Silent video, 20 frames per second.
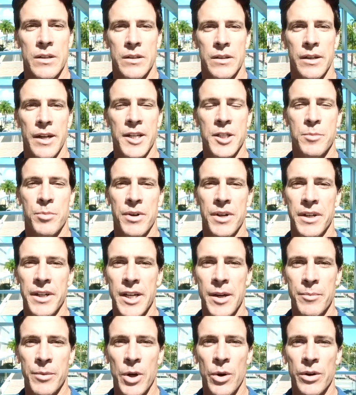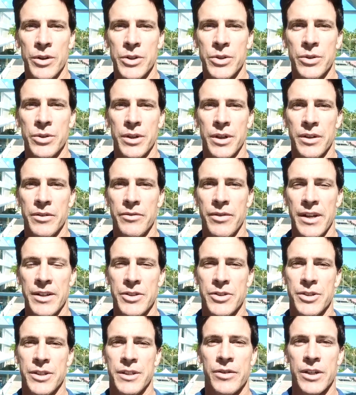Today's pretty neat. I'm going to a
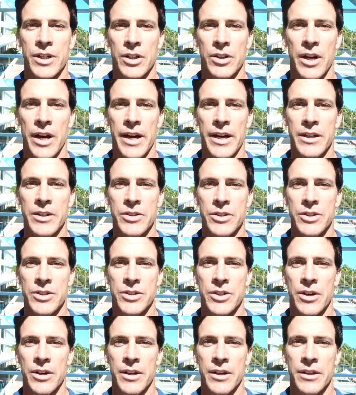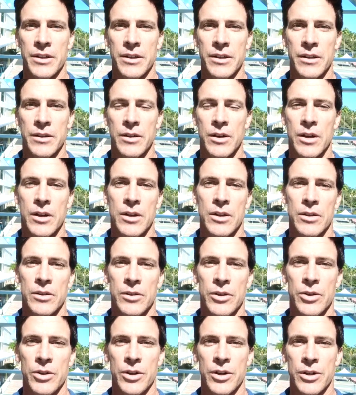convention for a client. She's starting a
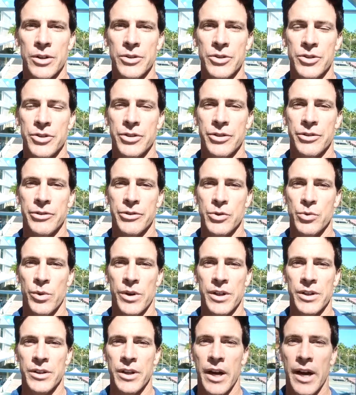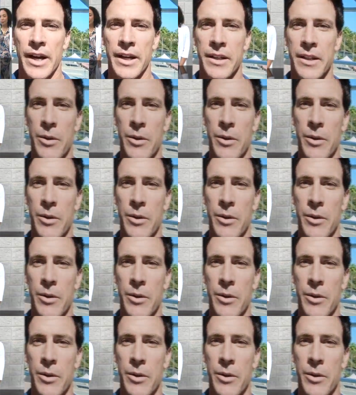little girls' children's wear line.